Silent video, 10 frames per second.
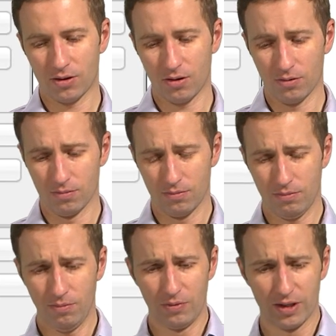So
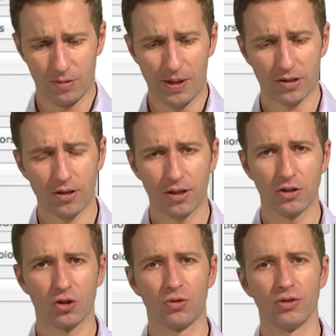this basically
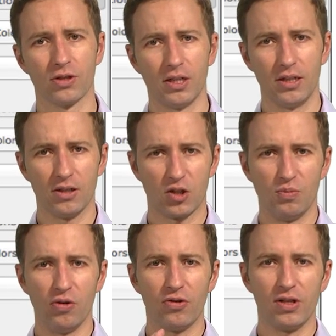controls the
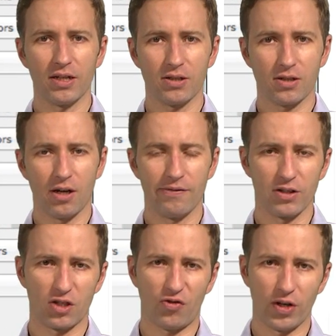smoothness of
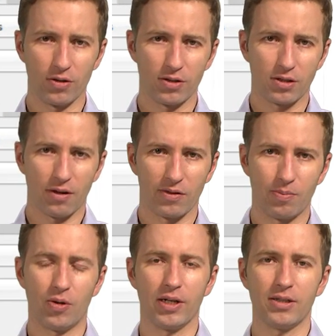the spheres of the
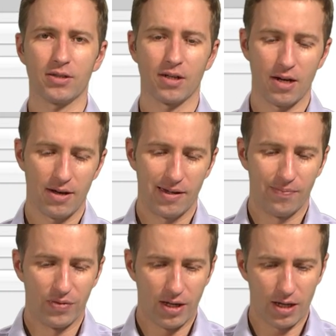points.
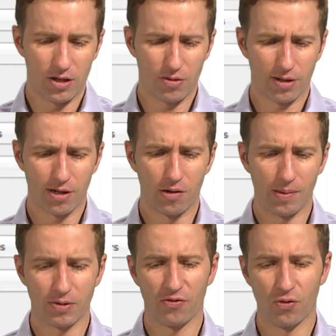And you can go
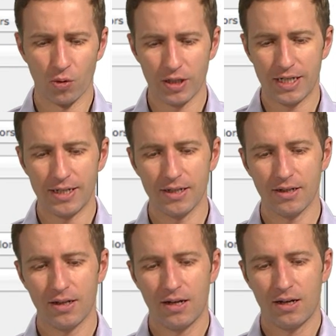up to
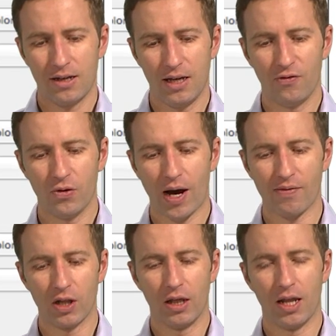14. If you
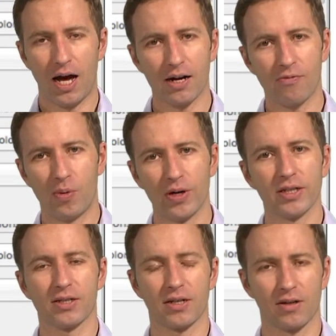have a lot of
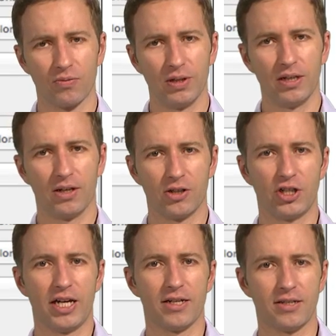points, like a really
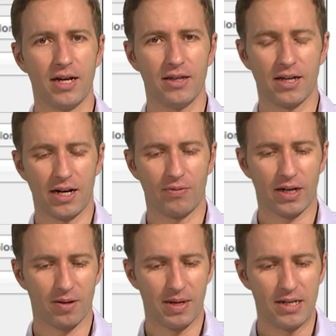large data set, then I
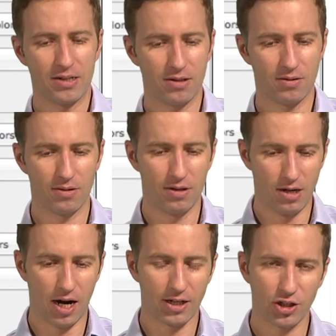recommend
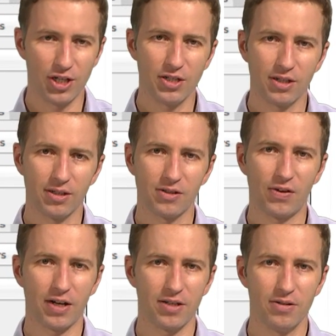not changing this
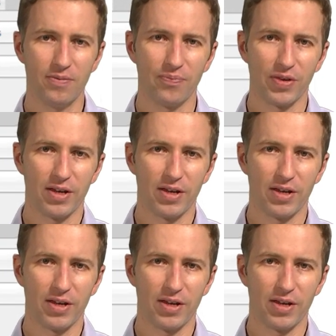value.